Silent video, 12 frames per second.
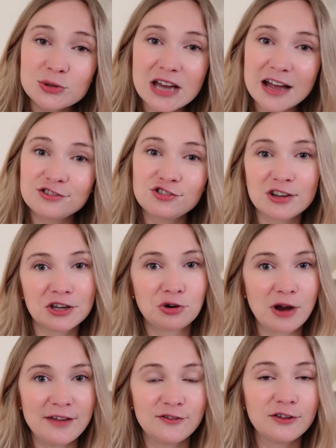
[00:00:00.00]
touched and
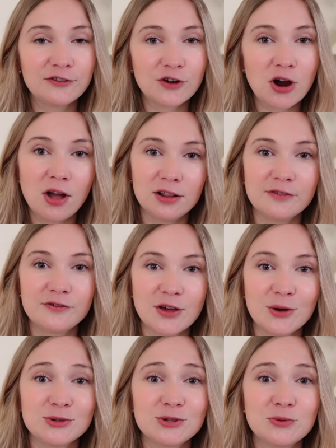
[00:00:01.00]
grateful for all of
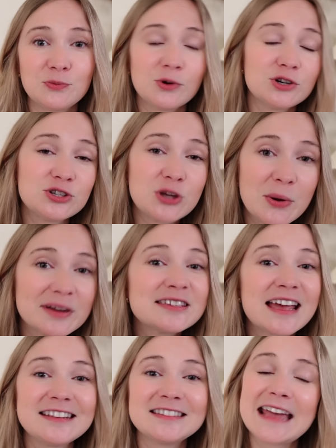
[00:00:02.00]
those. We're so
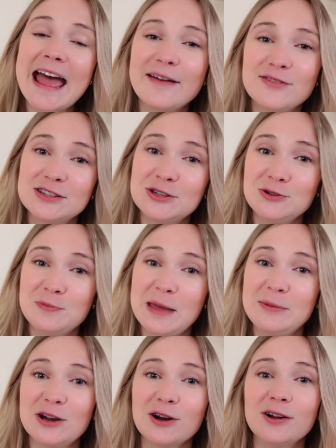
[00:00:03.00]
excited to have this new
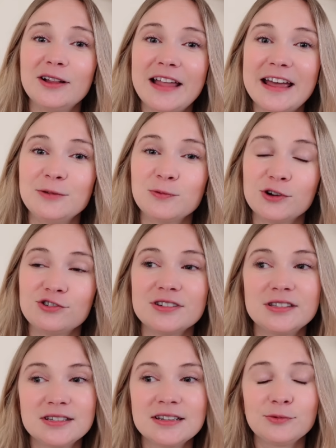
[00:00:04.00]
baby girl, and we're
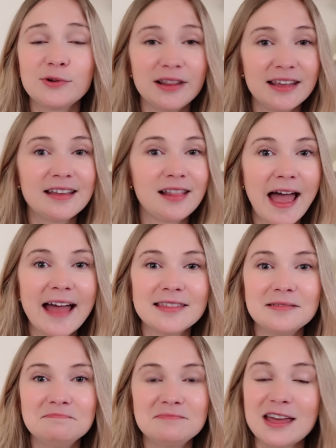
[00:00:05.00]
just really
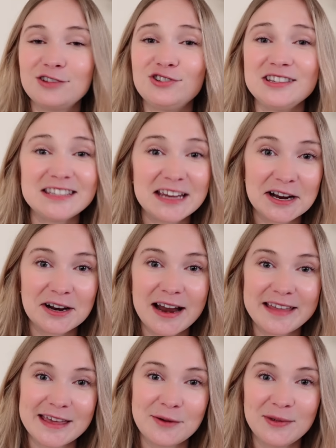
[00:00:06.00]
glad that she's here
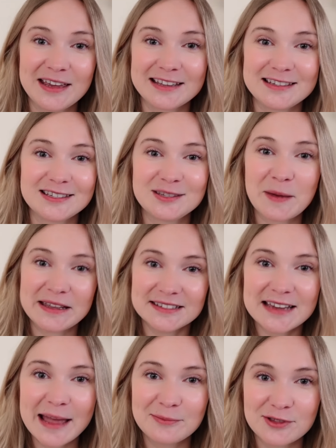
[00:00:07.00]
and that we get to spend
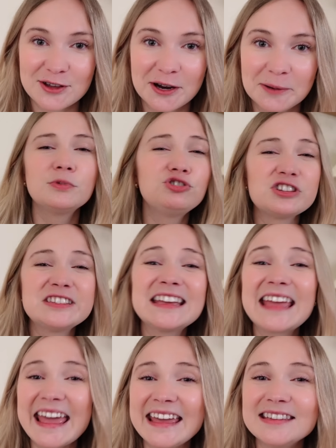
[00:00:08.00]
time with her. But just in
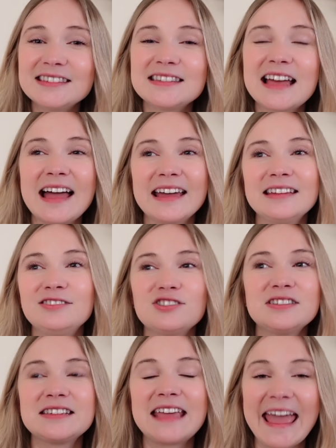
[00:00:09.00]
case I
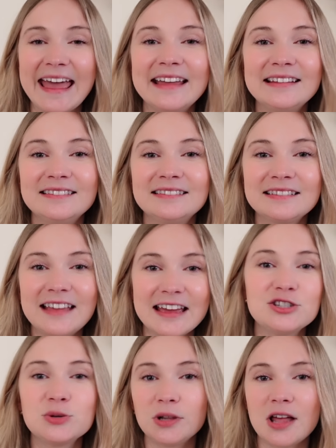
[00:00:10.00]
just can't get
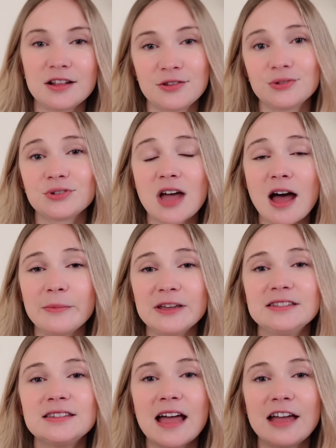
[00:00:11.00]
to a lot of those
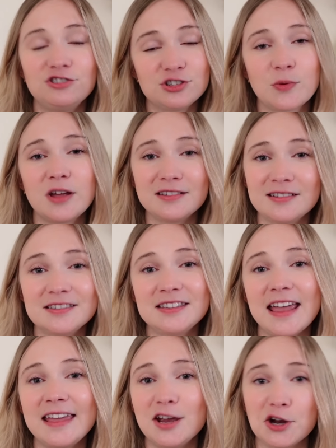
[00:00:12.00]
comments, I just wanted to
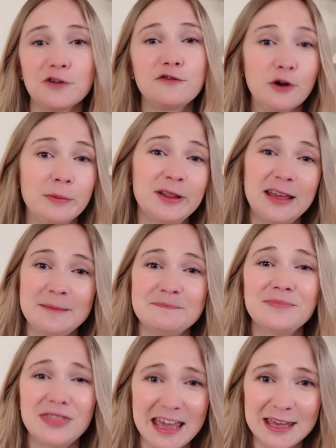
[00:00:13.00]
say here formally,
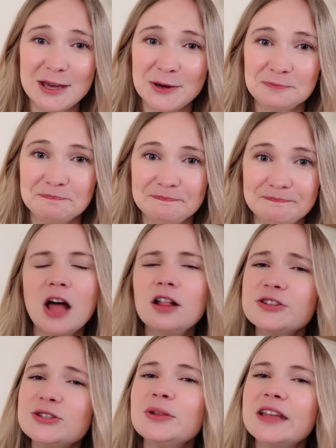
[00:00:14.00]
thank you. I'll
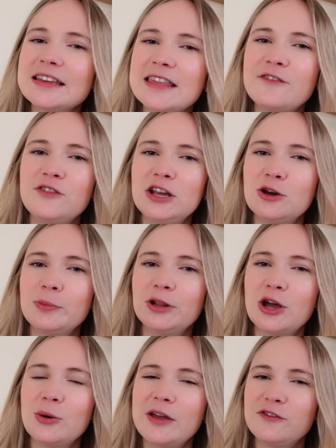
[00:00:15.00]
also link that video
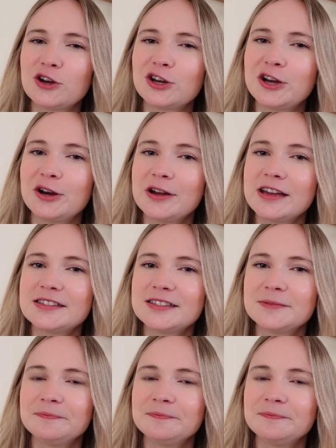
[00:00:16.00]
below if you're curious.